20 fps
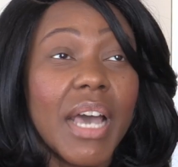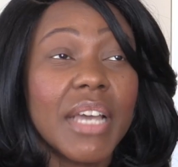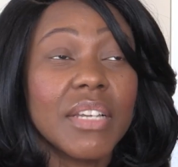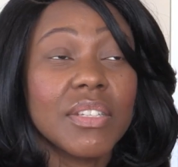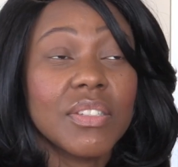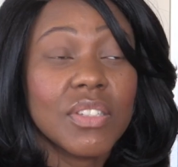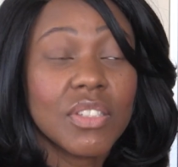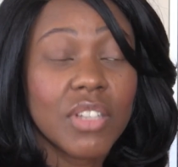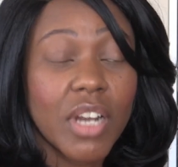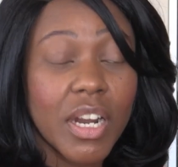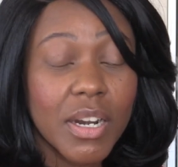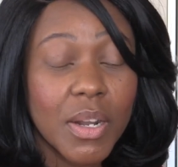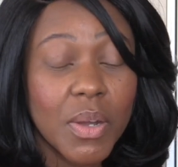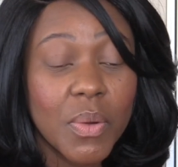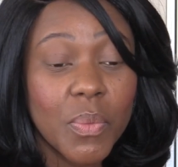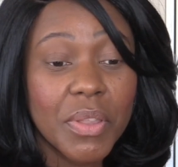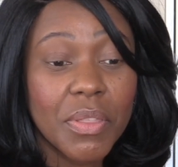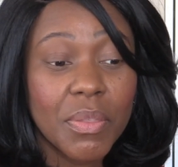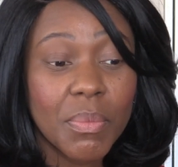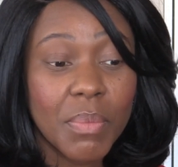I start
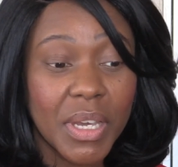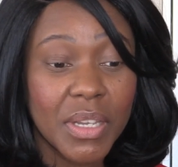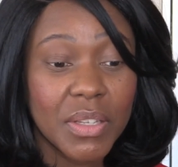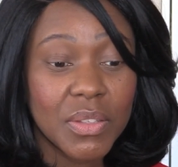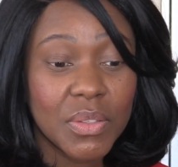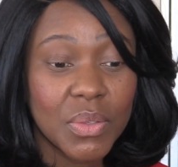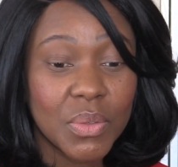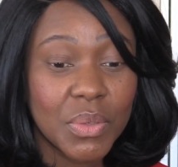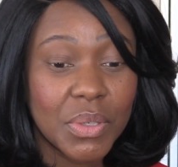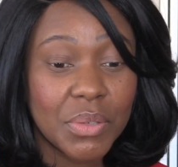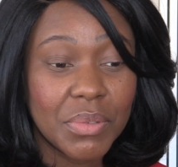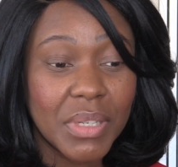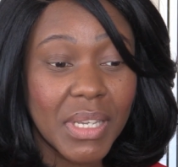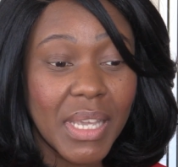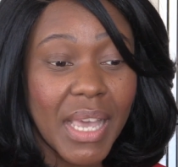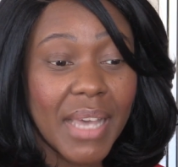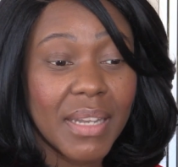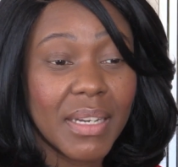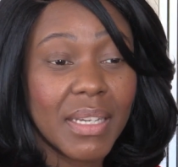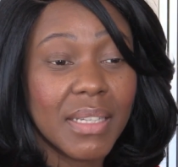out with my
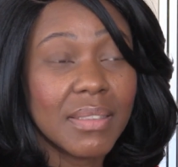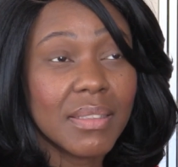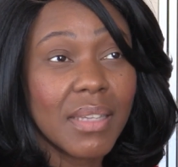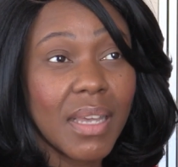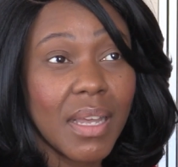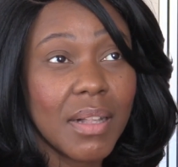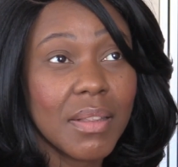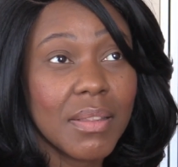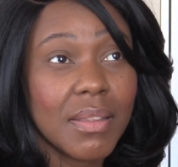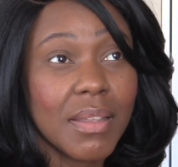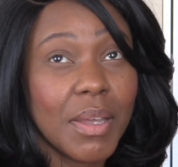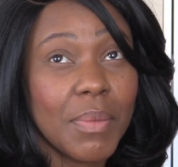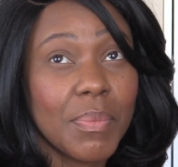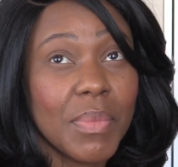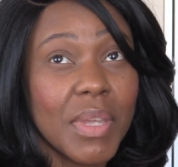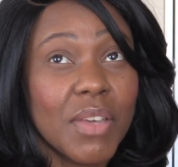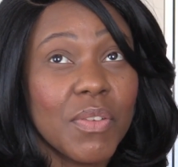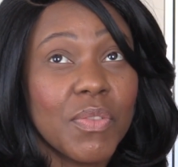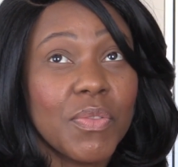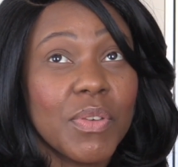story and I tell
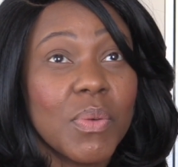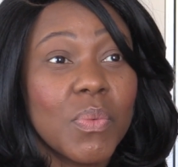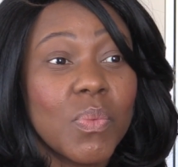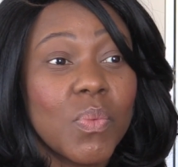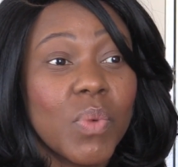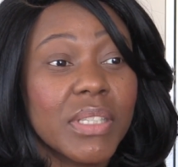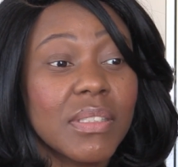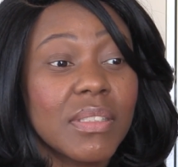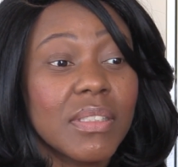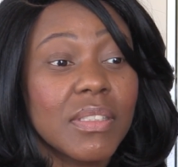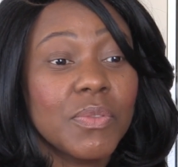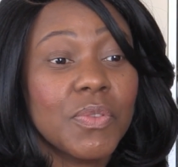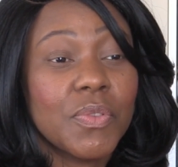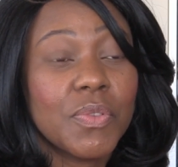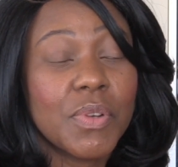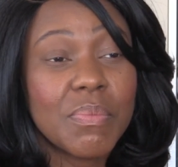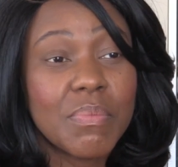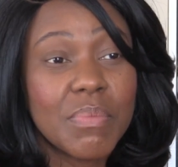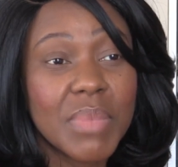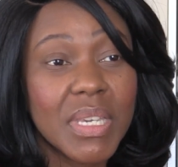them if it wasn't
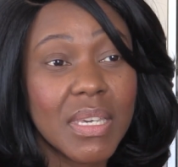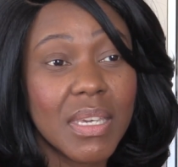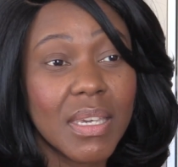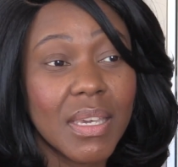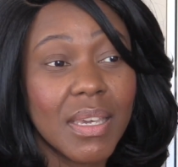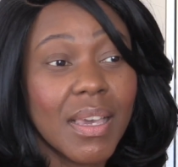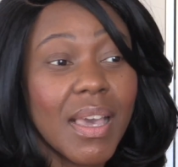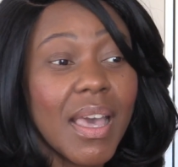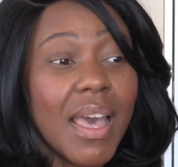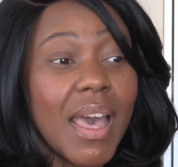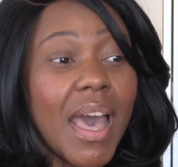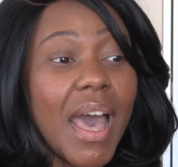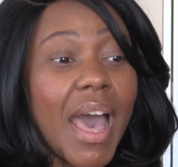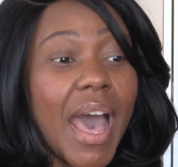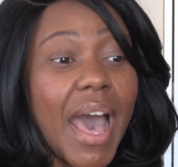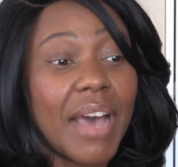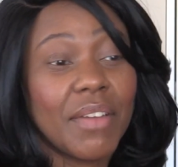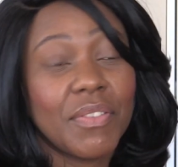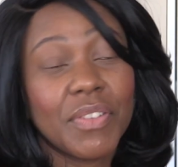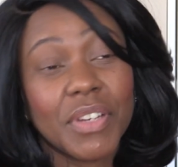for me
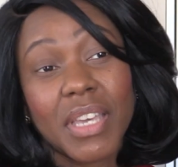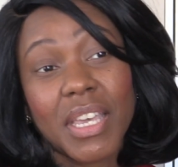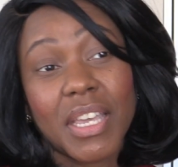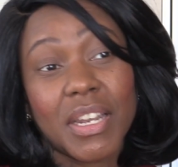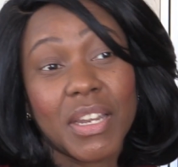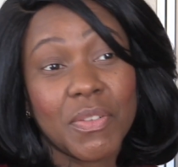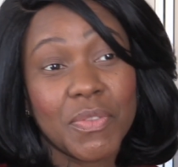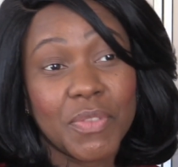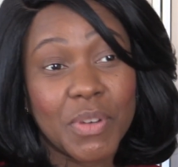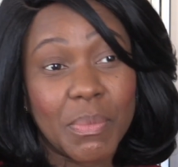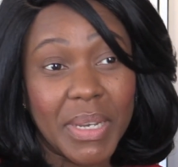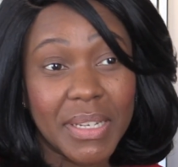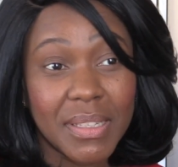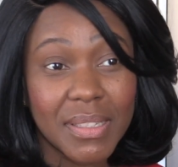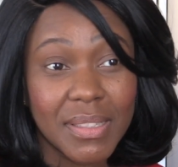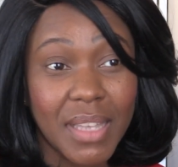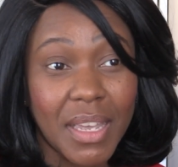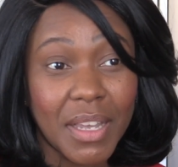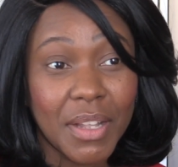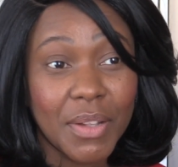advocating for
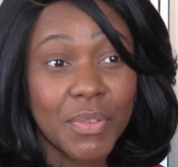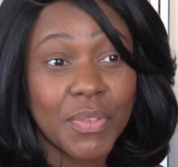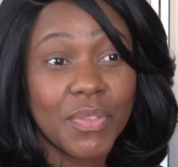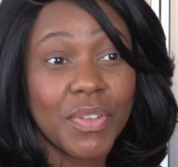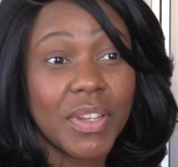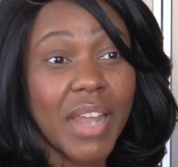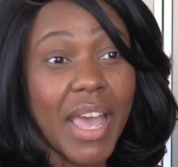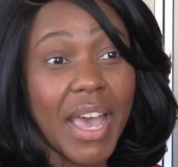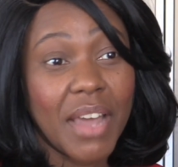myself and